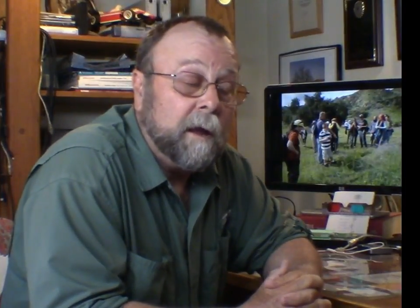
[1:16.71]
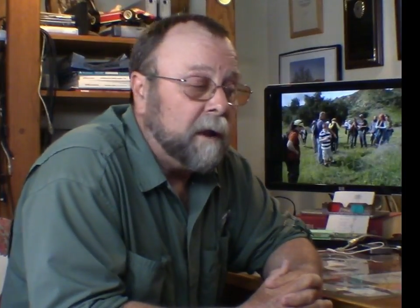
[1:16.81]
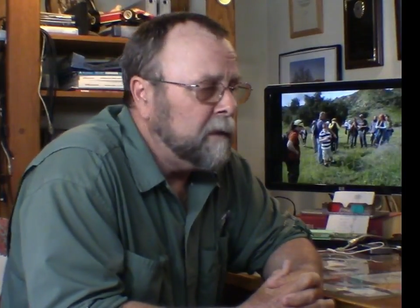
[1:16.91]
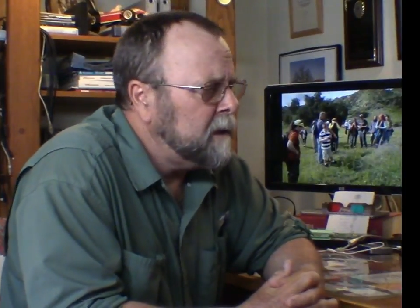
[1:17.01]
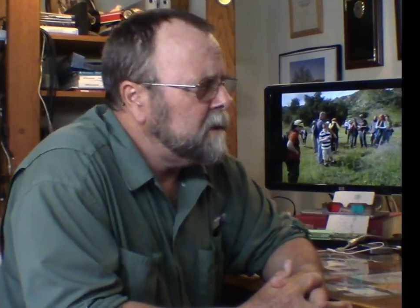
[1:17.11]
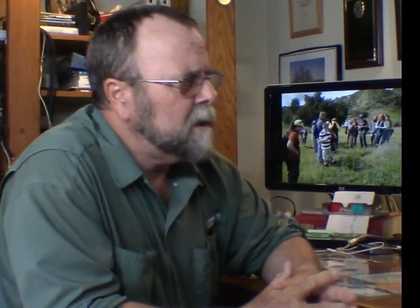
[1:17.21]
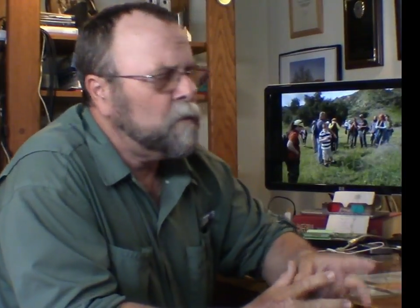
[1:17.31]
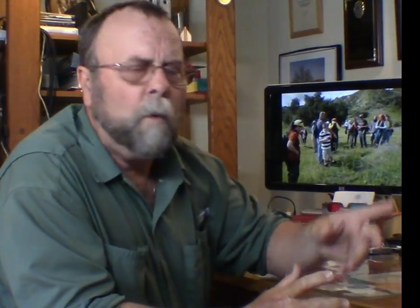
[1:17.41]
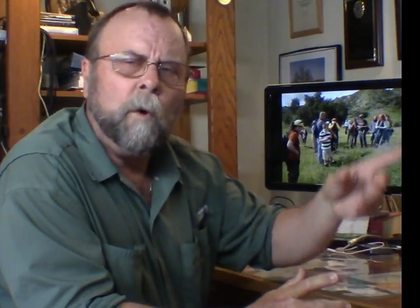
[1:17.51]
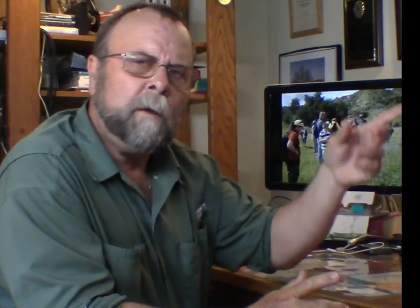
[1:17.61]
And then I
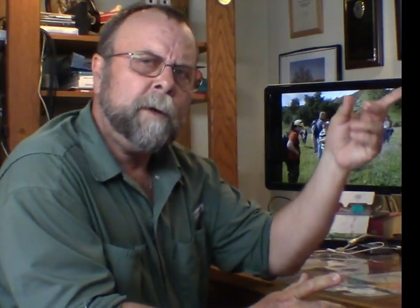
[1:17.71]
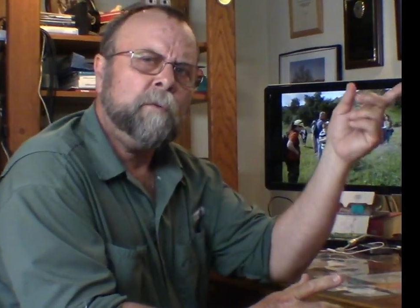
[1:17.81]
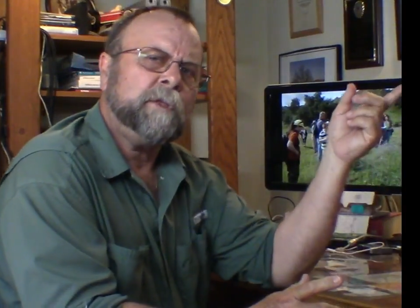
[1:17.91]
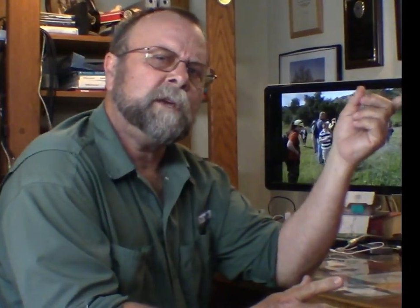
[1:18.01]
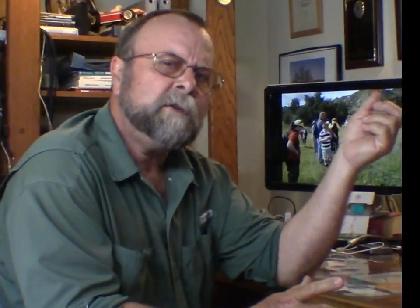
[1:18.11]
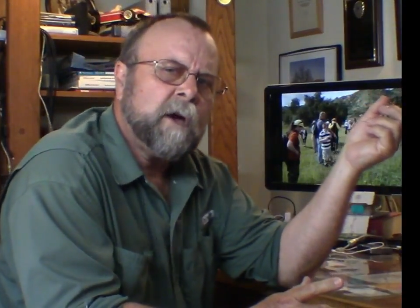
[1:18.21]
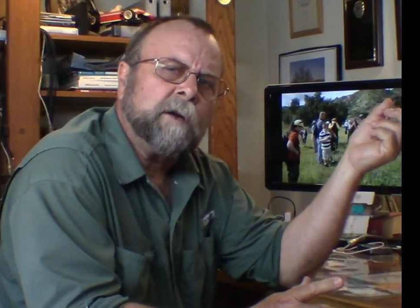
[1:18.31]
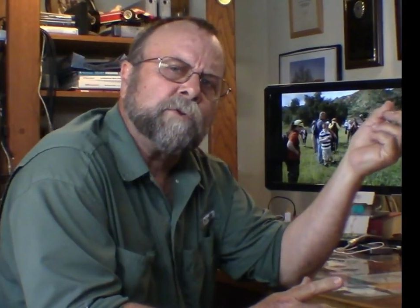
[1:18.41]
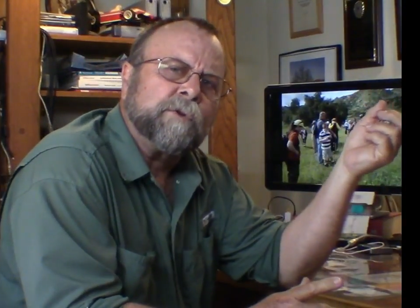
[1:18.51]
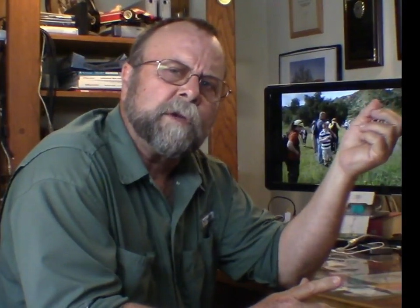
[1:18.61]
said, well, what about what these
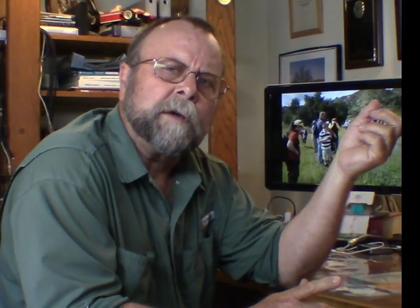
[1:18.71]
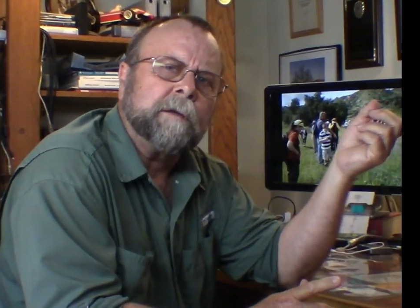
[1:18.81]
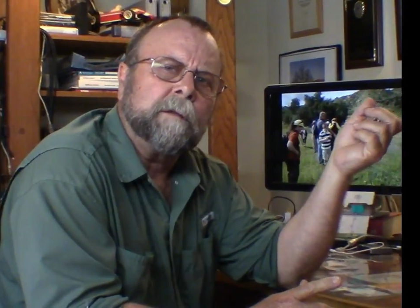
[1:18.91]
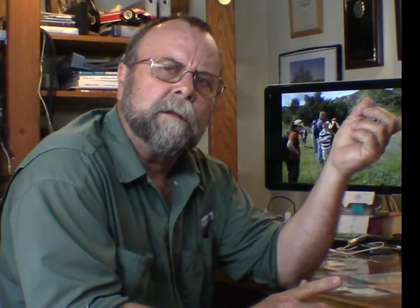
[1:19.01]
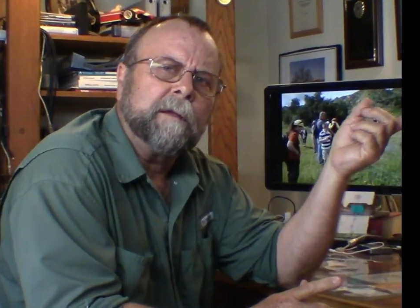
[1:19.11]
guys are saying?